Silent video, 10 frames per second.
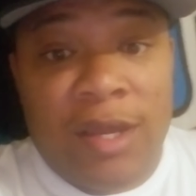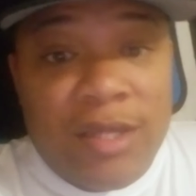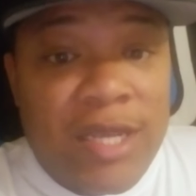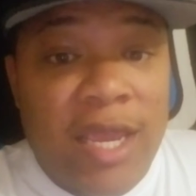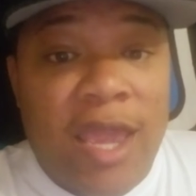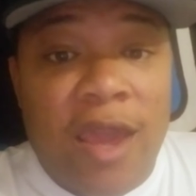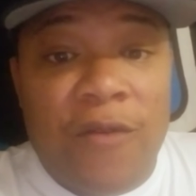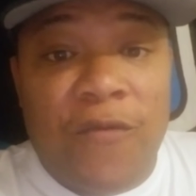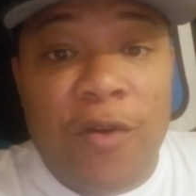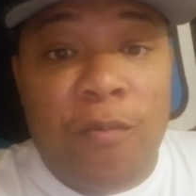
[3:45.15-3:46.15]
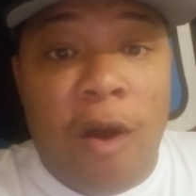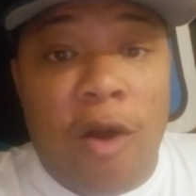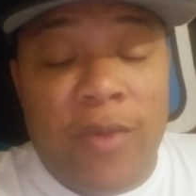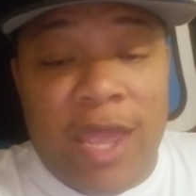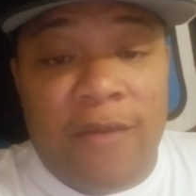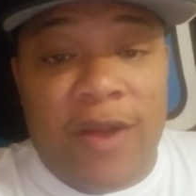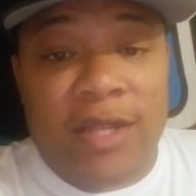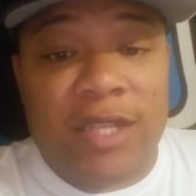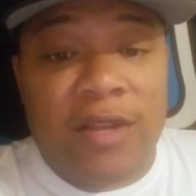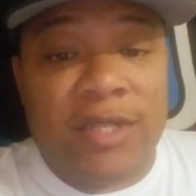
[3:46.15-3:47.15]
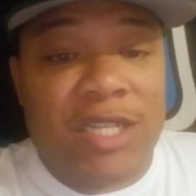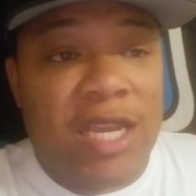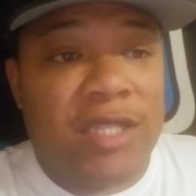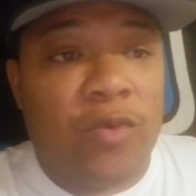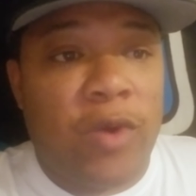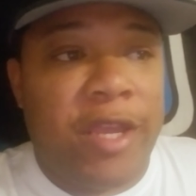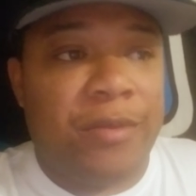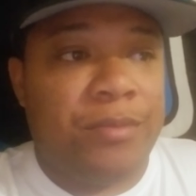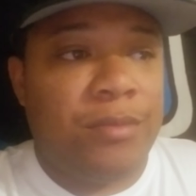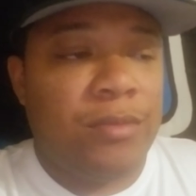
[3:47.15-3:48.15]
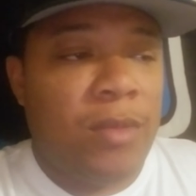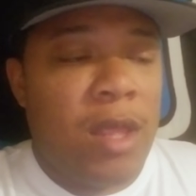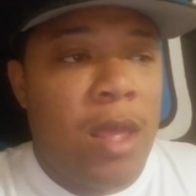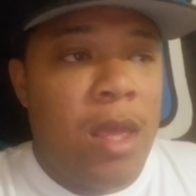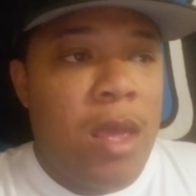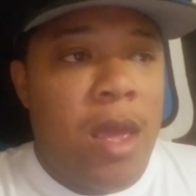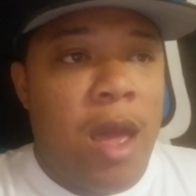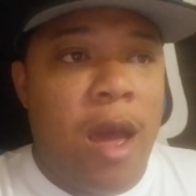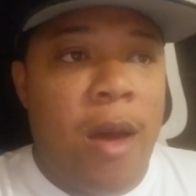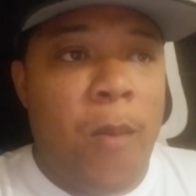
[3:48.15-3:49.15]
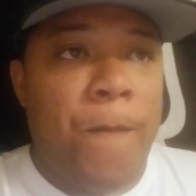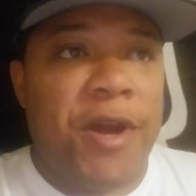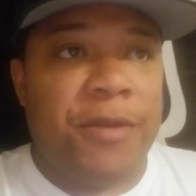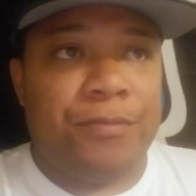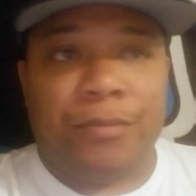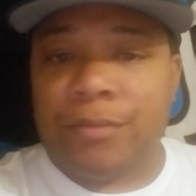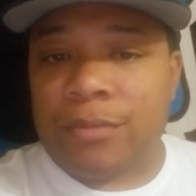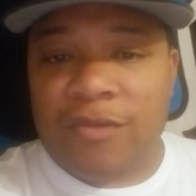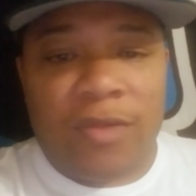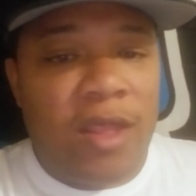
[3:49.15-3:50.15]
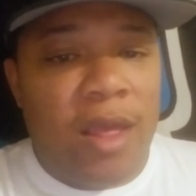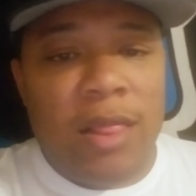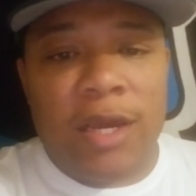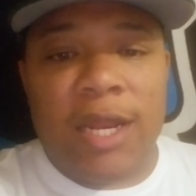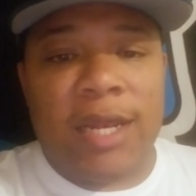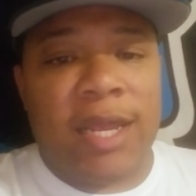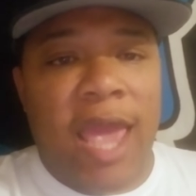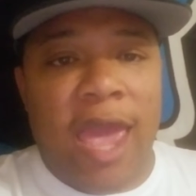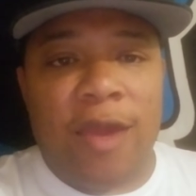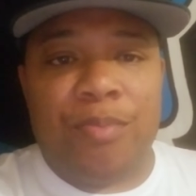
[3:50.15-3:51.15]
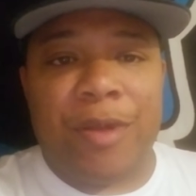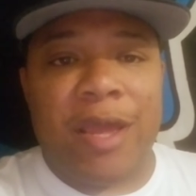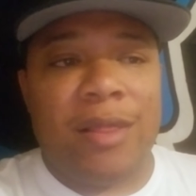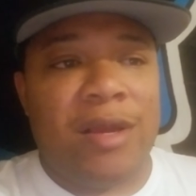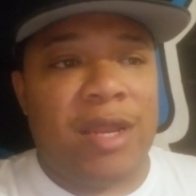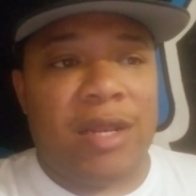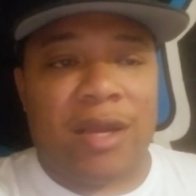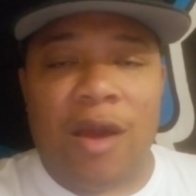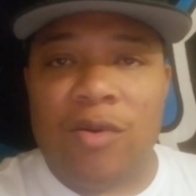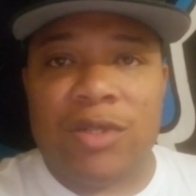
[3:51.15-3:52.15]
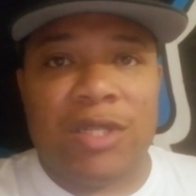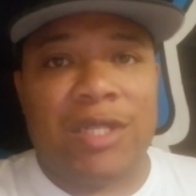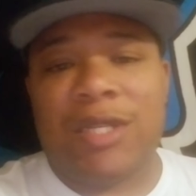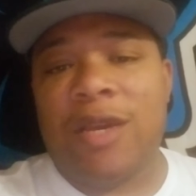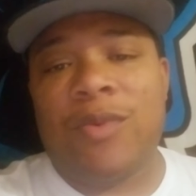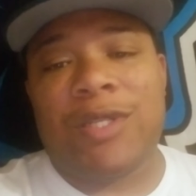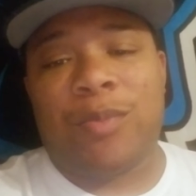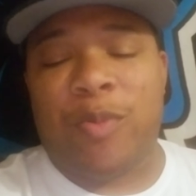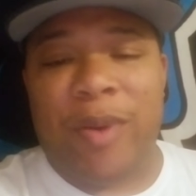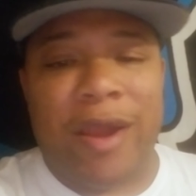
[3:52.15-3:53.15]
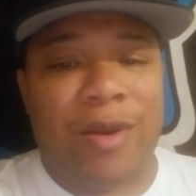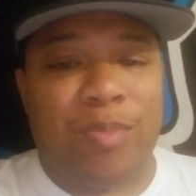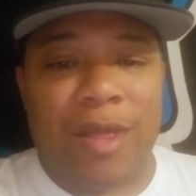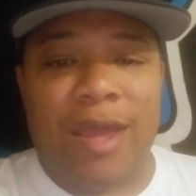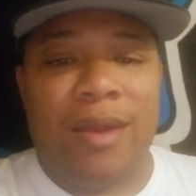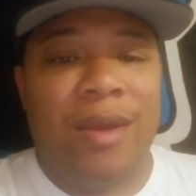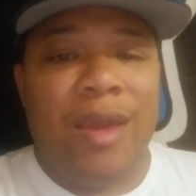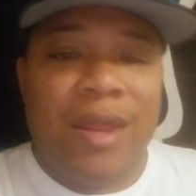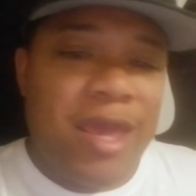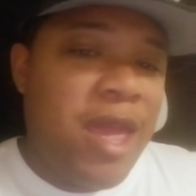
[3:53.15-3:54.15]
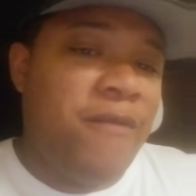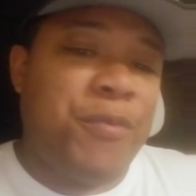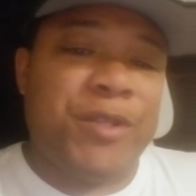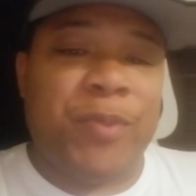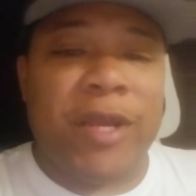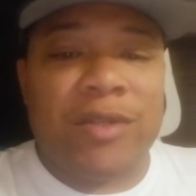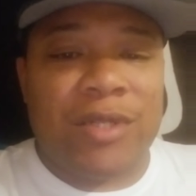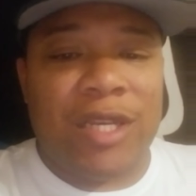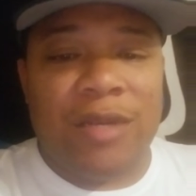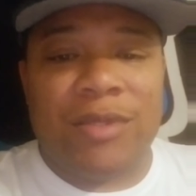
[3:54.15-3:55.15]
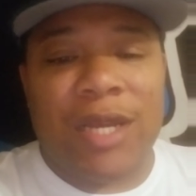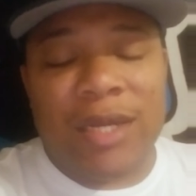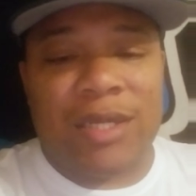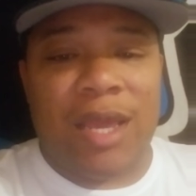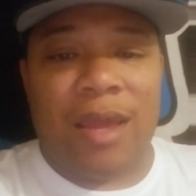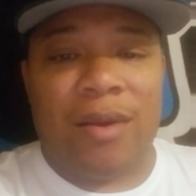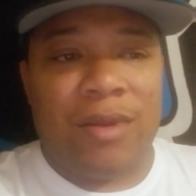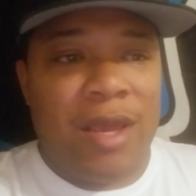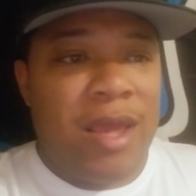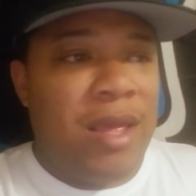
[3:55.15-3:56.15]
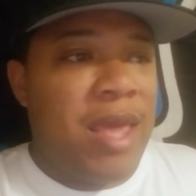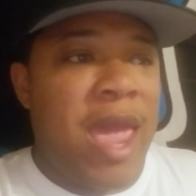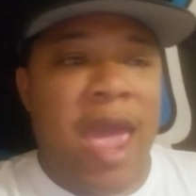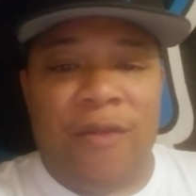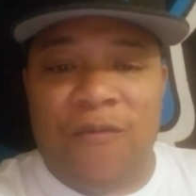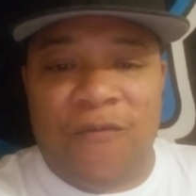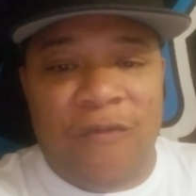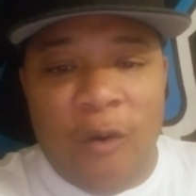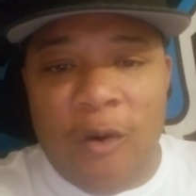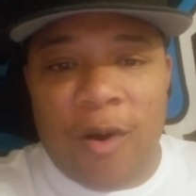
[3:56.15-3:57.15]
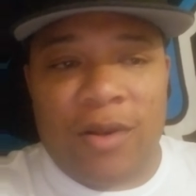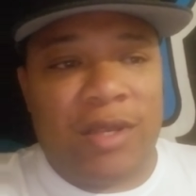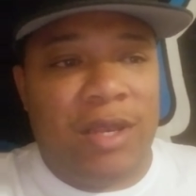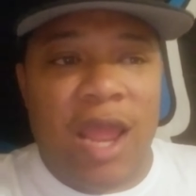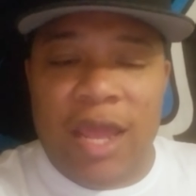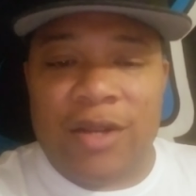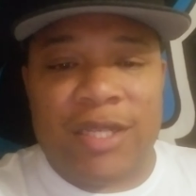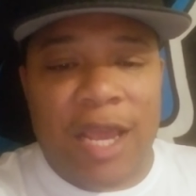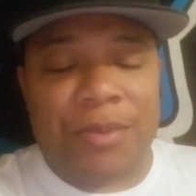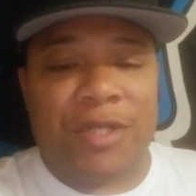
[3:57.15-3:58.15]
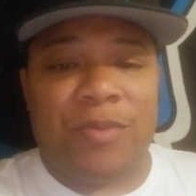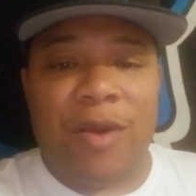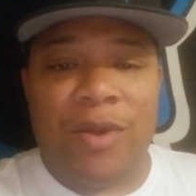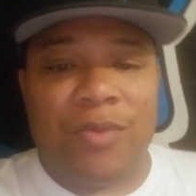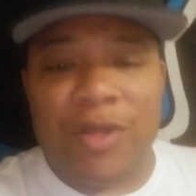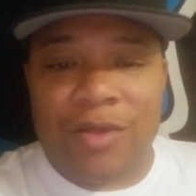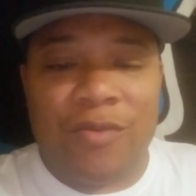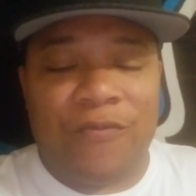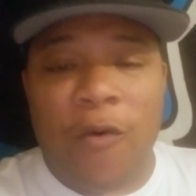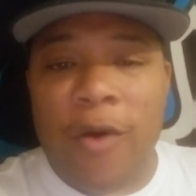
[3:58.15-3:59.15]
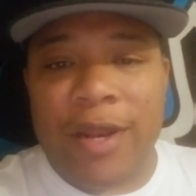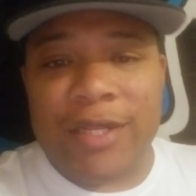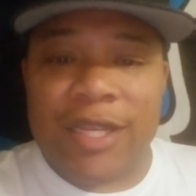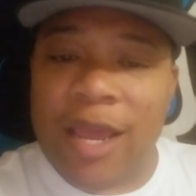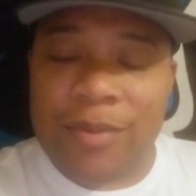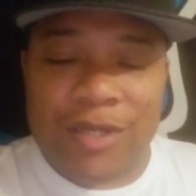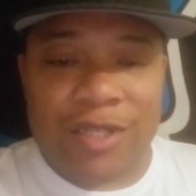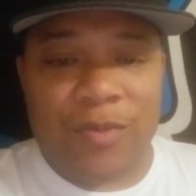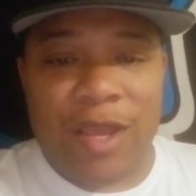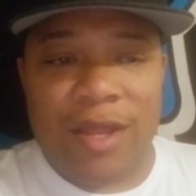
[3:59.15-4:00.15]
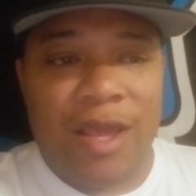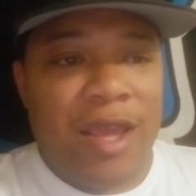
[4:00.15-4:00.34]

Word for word: Take care of the football. We give ourselves a chance to win. Um, but looking at the game plan, looking at the coaching, this team wasn't prepared to play. They gave up a special teams touchdown. They had four interceptions, man. We, we threw four interceptions, man.